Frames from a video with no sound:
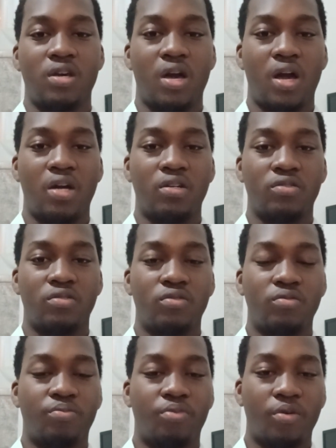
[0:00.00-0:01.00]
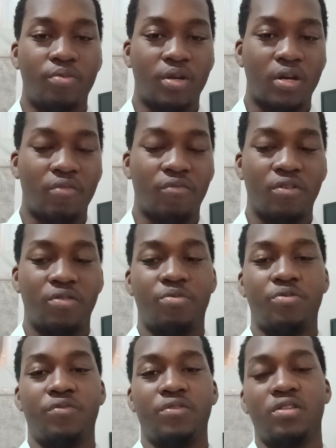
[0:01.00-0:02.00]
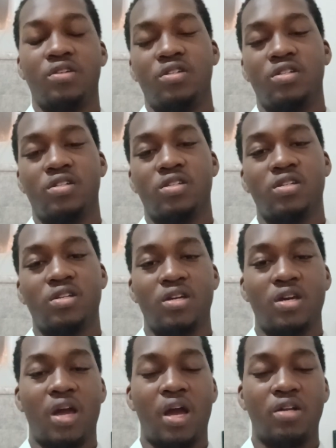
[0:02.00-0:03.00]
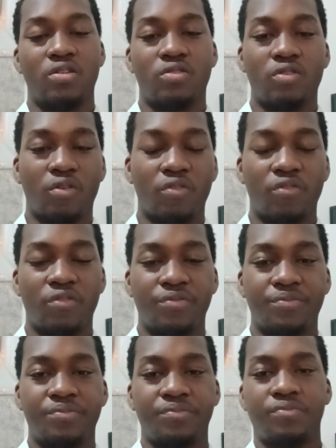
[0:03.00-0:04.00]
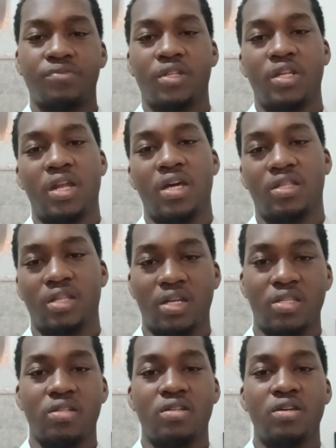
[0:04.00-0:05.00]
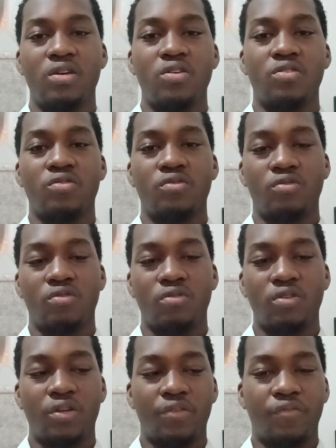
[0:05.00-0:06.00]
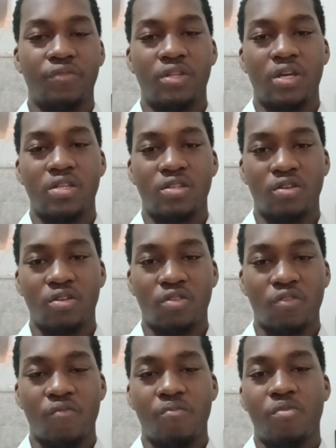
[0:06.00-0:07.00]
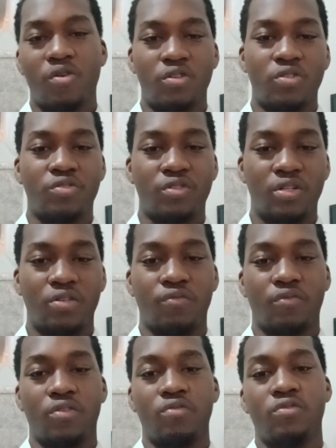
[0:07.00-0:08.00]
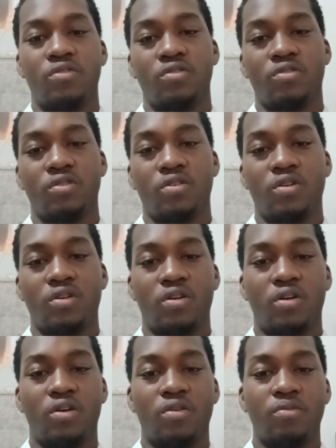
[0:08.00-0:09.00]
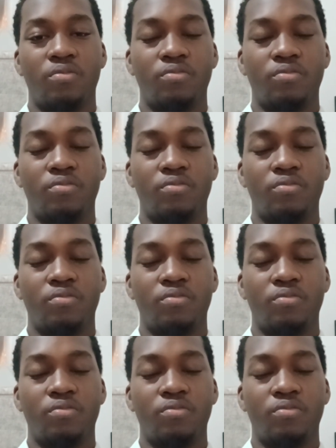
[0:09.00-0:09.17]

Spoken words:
and public available footages and stuff like that. So if there is a lot of monitoring involved, um,